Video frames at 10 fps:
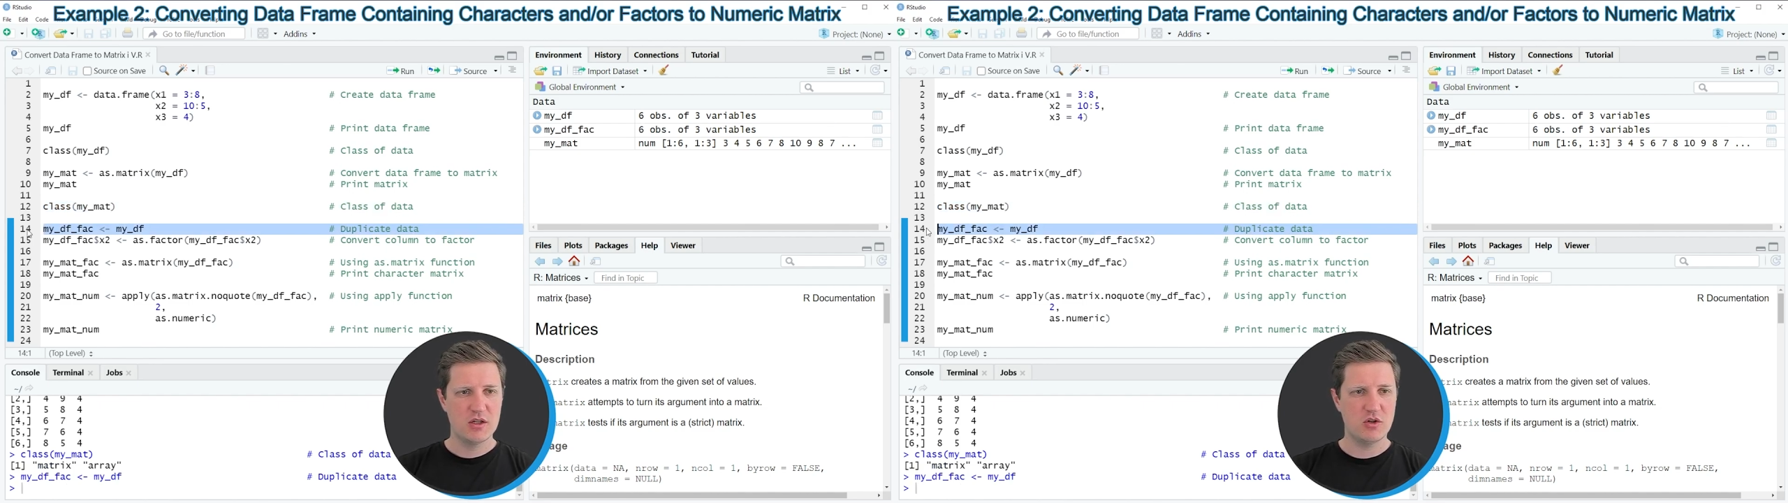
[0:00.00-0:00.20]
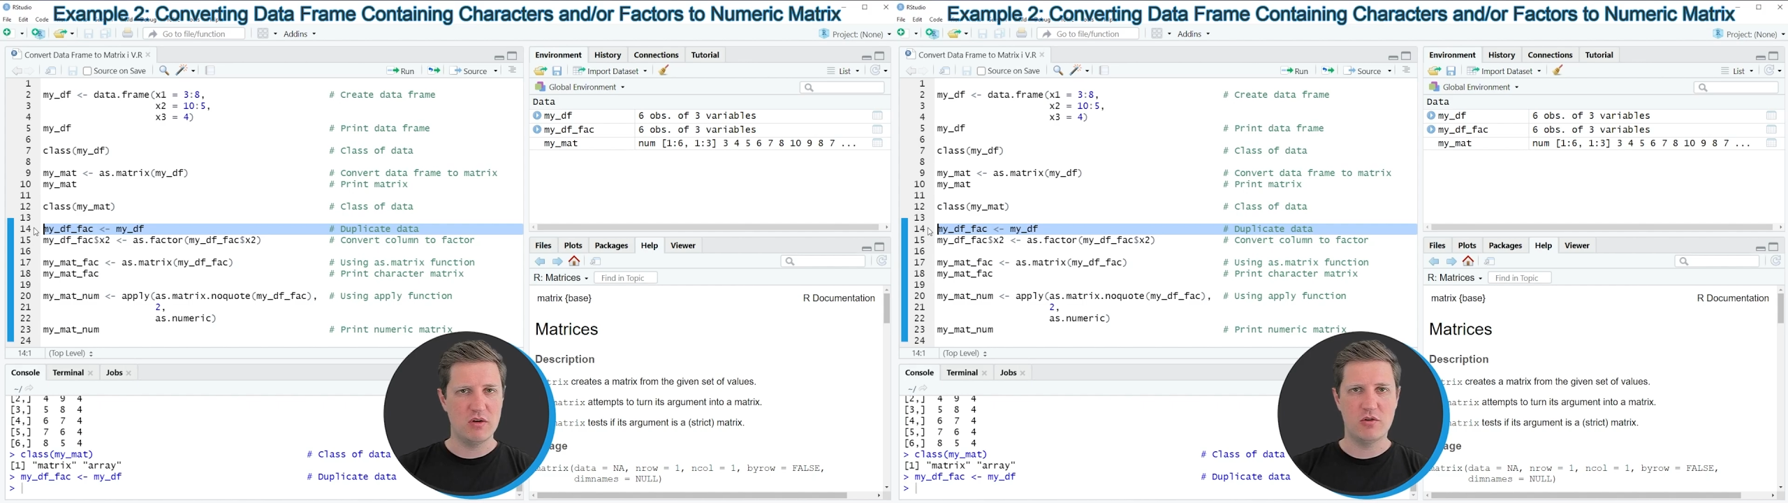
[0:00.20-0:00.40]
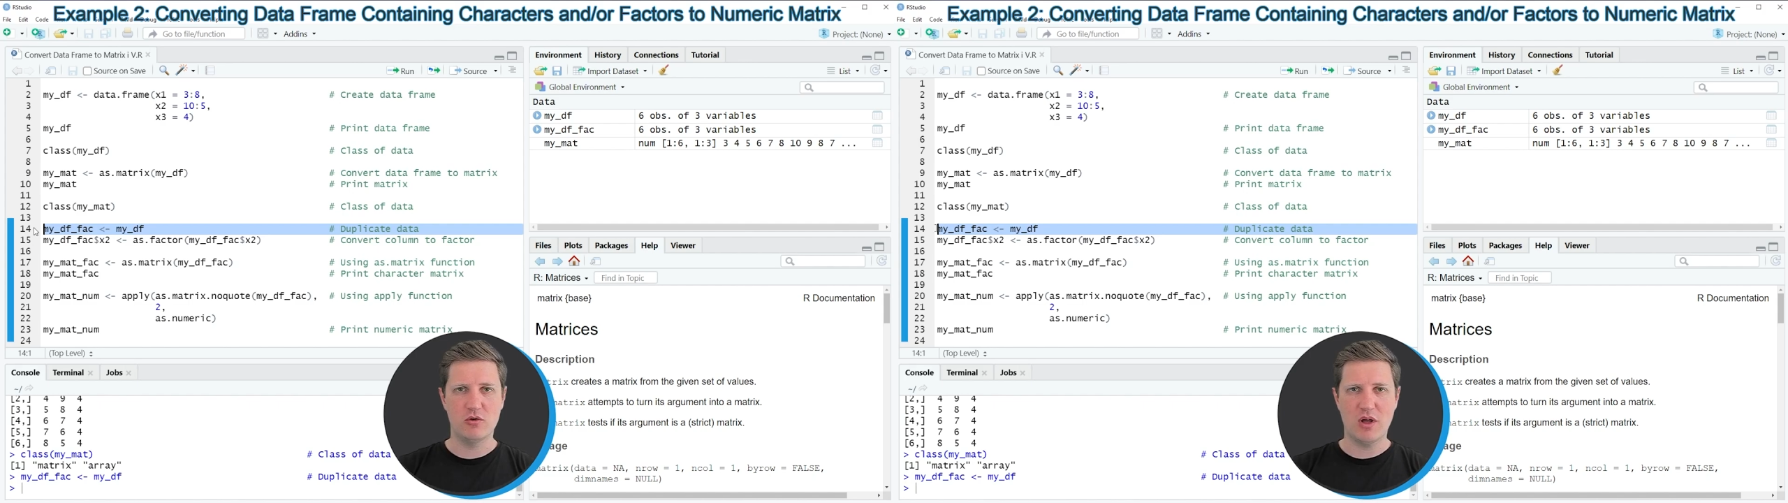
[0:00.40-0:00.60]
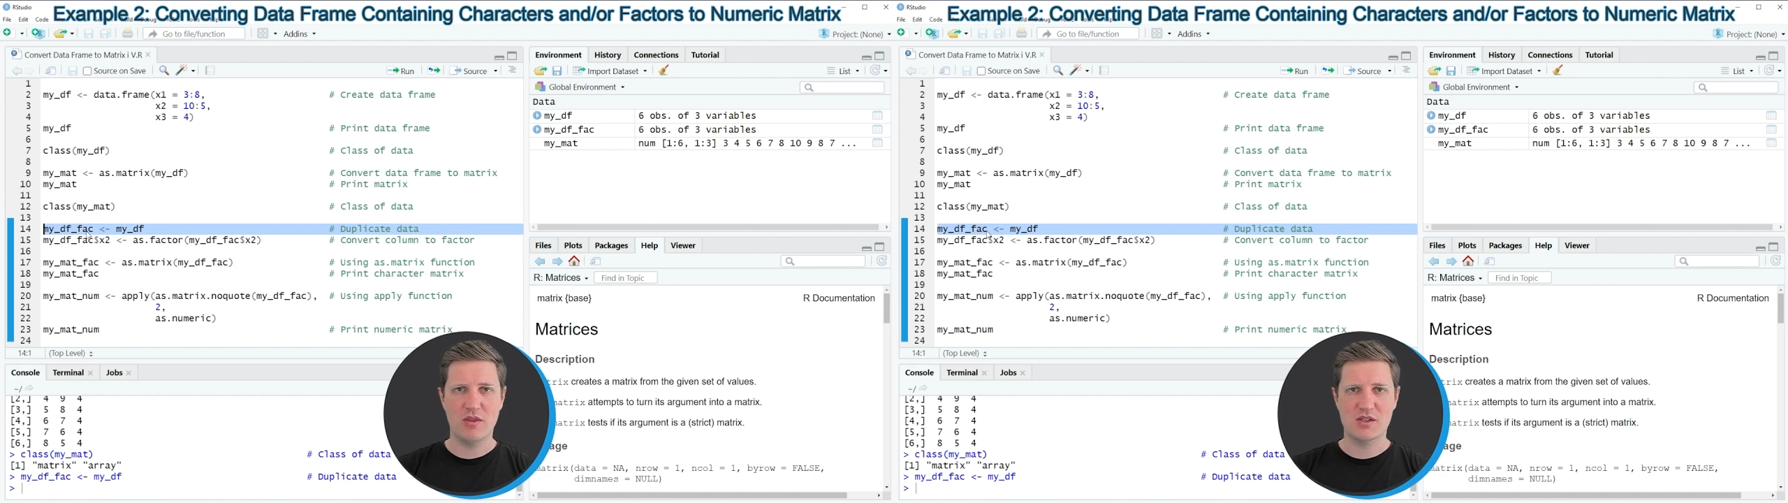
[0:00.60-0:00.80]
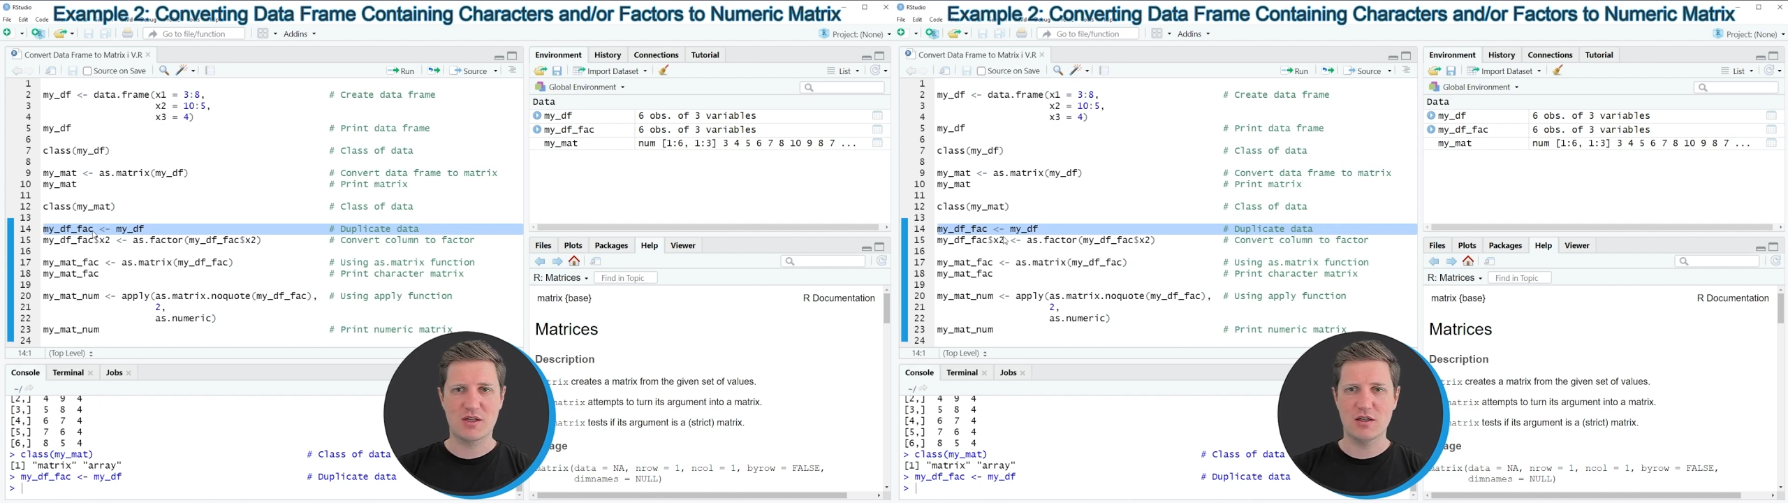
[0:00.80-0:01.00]
So if you
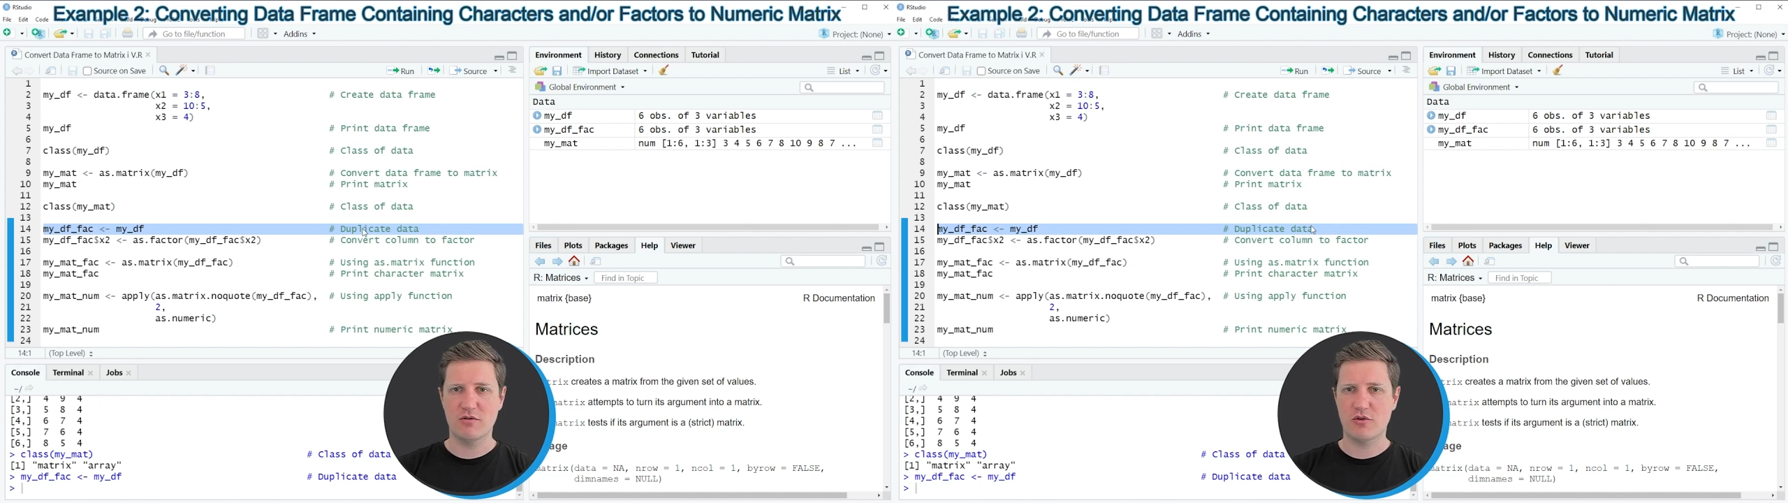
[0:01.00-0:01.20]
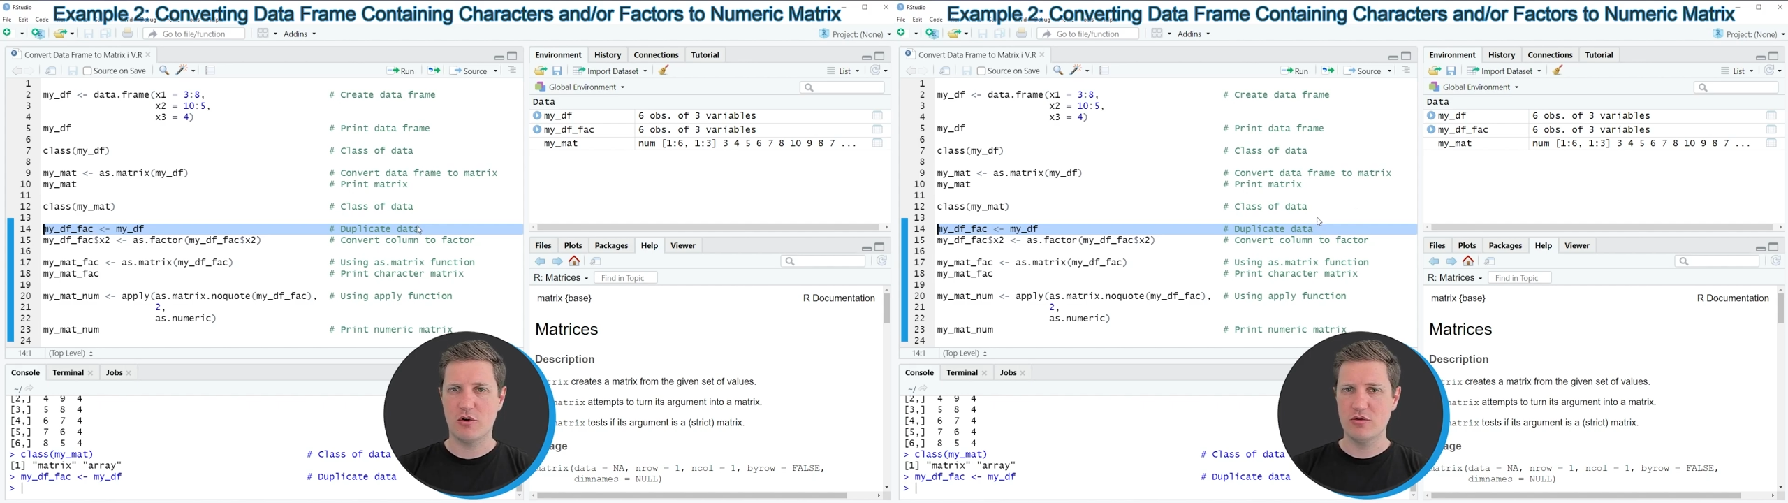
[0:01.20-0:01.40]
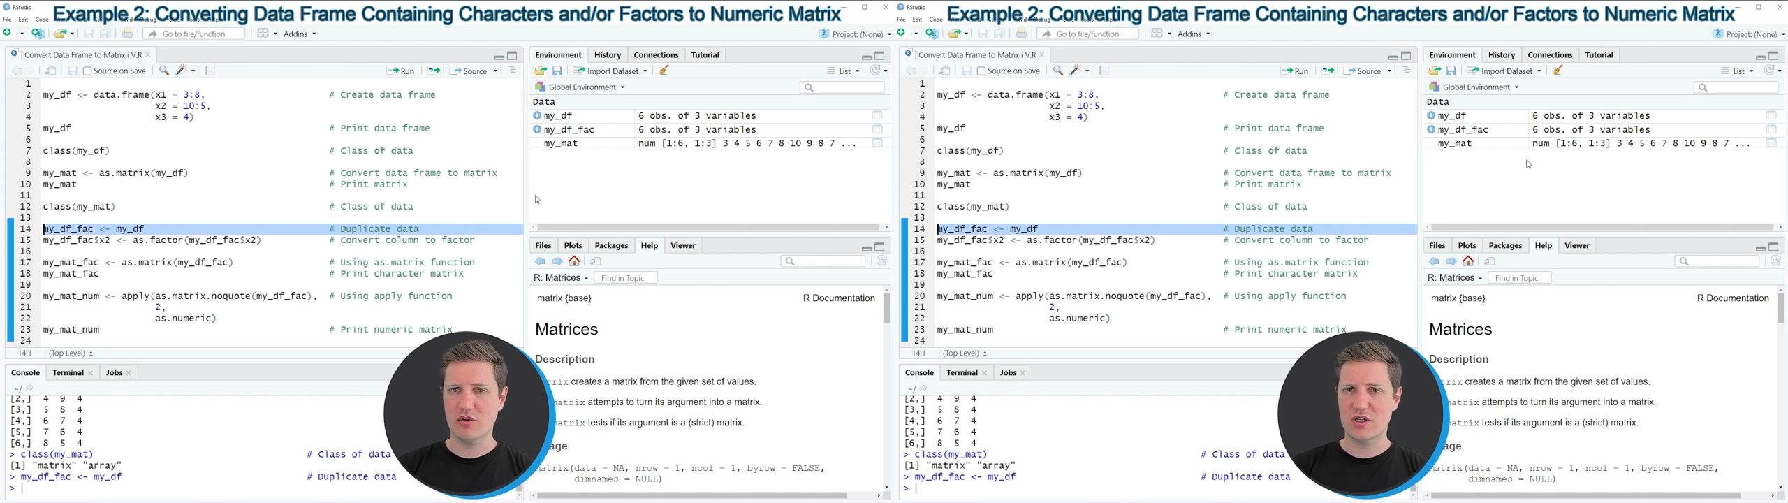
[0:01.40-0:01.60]
run this line of code,